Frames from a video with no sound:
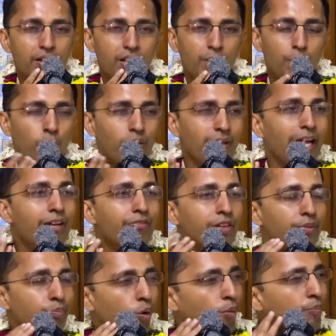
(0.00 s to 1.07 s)
about life
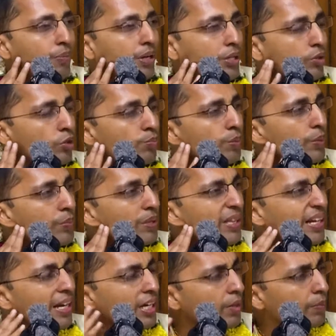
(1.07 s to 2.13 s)
in Bombay, you know, people,
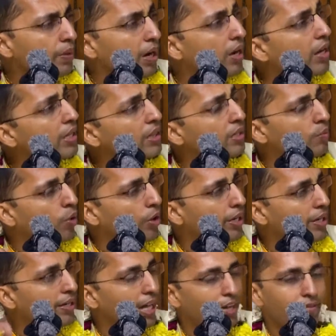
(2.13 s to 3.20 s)
they get up early in the
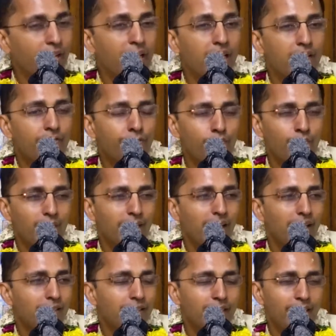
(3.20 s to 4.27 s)
morning, like we get up for
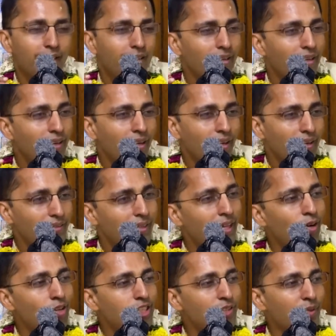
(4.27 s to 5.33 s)
Mangala Arati,
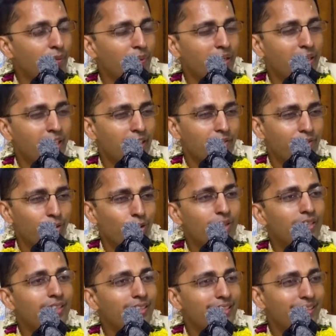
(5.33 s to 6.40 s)
there also people get up
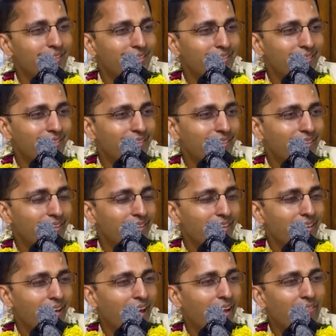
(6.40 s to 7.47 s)
4:30.
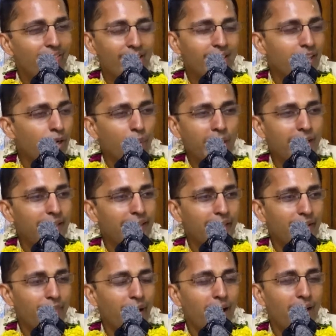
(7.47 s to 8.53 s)
And then they quickly
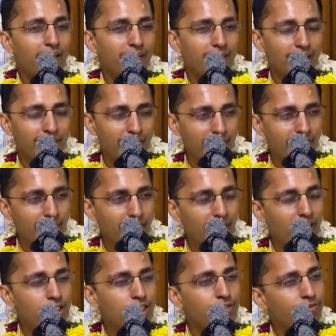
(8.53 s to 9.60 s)
take bath and then they
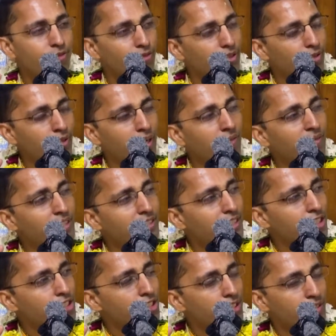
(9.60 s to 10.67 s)
rush to a railway
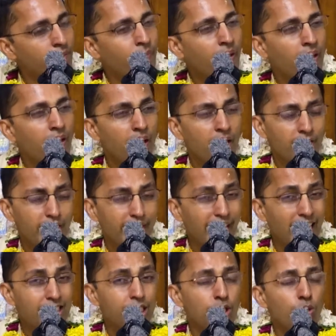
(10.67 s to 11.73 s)
station, they
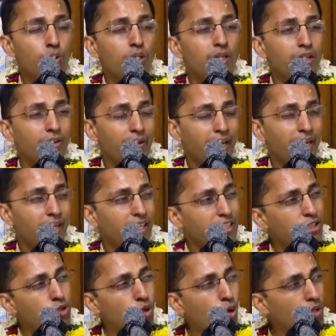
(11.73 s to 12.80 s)
catch a local train,
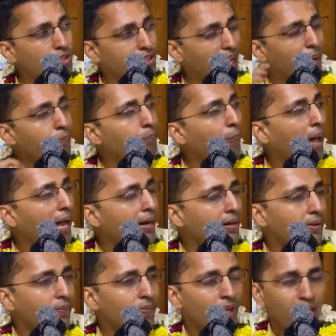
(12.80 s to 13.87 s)
it's so
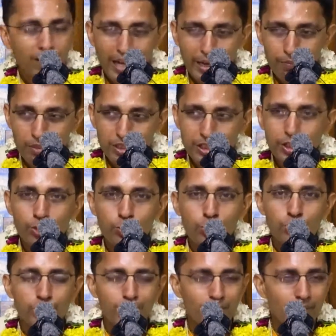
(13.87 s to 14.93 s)
jam-packed, like
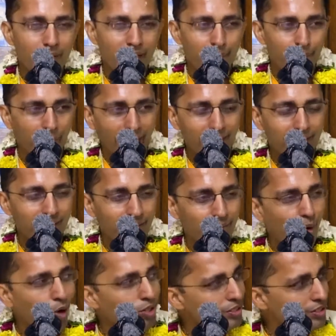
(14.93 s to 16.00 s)
mosquitoes, you know, like packed in a
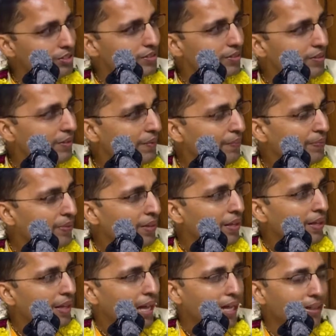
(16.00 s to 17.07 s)
box.
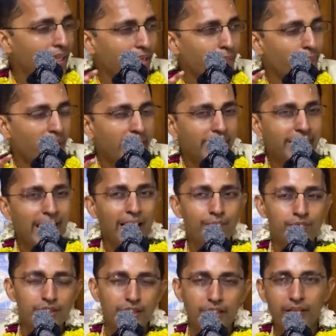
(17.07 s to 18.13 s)
And then many
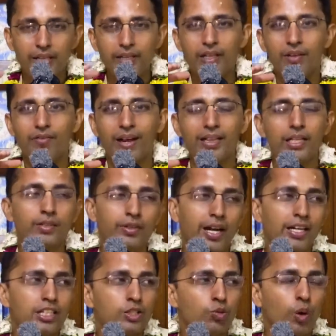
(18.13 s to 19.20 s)
times while the
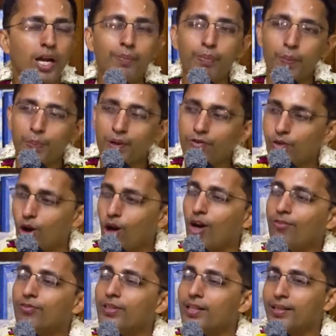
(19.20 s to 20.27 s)
train is going, people fall
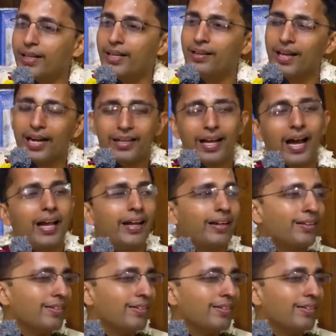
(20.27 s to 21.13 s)
off the train and die.